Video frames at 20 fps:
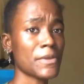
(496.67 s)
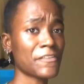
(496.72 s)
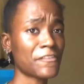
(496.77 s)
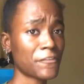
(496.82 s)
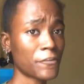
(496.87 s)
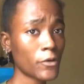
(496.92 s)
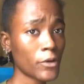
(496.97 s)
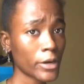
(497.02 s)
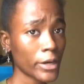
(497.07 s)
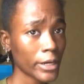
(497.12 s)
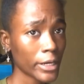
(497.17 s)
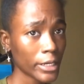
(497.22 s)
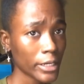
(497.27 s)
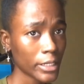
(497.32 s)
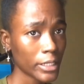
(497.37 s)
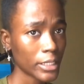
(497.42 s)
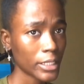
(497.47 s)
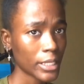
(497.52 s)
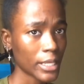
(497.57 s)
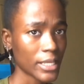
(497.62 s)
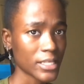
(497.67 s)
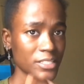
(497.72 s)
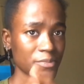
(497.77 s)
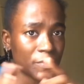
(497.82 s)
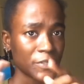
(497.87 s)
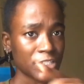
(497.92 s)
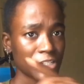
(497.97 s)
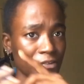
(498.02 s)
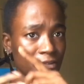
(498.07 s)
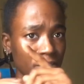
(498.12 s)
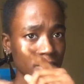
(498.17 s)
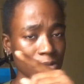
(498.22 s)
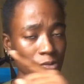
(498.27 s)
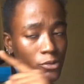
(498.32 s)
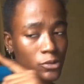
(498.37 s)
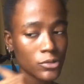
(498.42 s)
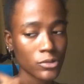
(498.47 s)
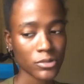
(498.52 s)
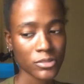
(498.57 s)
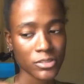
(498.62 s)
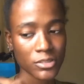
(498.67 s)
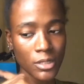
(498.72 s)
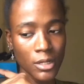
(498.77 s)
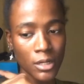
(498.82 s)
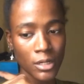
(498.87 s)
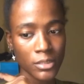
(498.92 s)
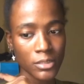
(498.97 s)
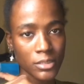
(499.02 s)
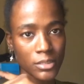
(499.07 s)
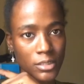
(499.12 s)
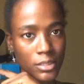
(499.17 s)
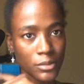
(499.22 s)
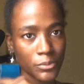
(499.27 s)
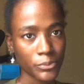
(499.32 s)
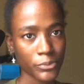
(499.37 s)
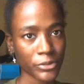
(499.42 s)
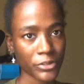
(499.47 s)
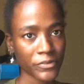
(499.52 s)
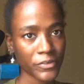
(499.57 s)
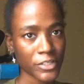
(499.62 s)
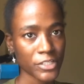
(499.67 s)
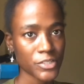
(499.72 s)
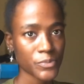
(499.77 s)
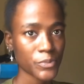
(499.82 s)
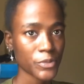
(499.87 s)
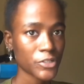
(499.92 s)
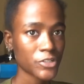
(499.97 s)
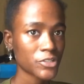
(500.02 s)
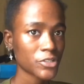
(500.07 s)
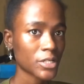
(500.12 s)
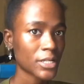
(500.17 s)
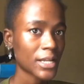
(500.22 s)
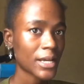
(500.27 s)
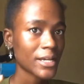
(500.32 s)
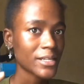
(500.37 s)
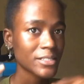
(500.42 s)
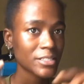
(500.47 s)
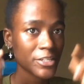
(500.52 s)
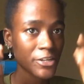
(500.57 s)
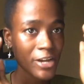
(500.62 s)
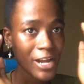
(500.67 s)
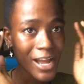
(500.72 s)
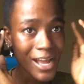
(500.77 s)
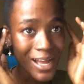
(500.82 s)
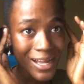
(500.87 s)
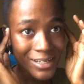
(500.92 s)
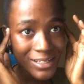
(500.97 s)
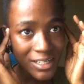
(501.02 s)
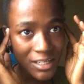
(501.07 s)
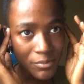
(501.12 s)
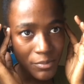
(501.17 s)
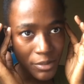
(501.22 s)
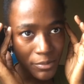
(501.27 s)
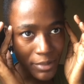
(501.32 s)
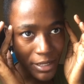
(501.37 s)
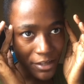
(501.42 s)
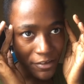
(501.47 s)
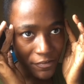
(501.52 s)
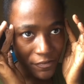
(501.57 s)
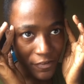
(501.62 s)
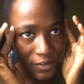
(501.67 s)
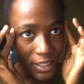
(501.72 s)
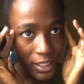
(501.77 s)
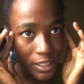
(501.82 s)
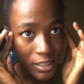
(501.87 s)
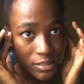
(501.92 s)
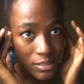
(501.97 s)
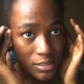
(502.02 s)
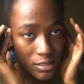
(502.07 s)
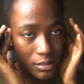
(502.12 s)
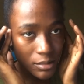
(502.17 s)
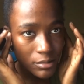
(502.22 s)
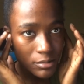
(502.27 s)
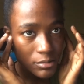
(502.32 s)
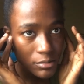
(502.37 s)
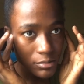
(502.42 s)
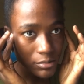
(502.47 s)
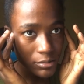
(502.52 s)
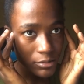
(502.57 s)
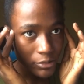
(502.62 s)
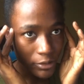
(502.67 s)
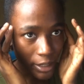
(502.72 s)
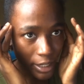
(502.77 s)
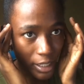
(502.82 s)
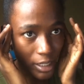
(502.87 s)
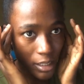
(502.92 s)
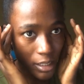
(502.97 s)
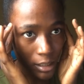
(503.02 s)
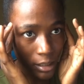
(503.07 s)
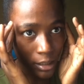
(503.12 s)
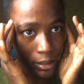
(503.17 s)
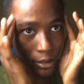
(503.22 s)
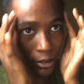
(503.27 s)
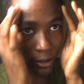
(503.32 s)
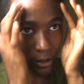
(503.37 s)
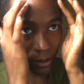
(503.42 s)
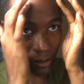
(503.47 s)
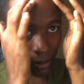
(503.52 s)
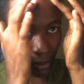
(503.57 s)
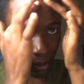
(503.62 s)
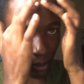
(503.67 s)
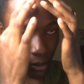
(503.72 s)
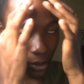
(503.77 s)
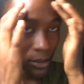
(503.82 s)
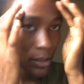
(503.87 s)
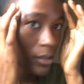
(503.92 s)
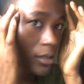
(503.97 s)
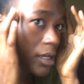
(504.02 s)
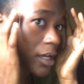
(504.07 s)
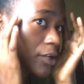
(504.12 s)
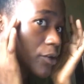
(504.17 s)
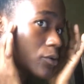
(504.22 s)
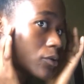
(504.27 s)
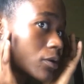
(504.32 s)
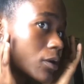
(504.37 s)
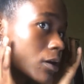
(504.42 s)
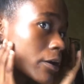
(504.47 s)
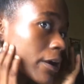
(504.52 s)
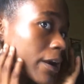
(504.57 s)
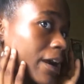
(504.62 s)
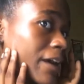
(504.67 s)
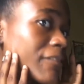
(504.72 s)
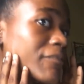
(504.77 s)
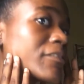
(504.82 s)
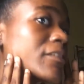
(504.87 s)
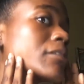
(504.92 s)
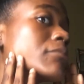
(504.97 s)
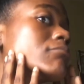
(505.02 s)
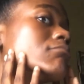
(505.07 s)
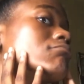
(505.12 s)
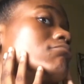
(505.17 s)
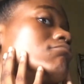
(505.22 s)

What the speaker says: Before, especially if you looked on the previous picture last year, I had them in my face right here. I no longer have them.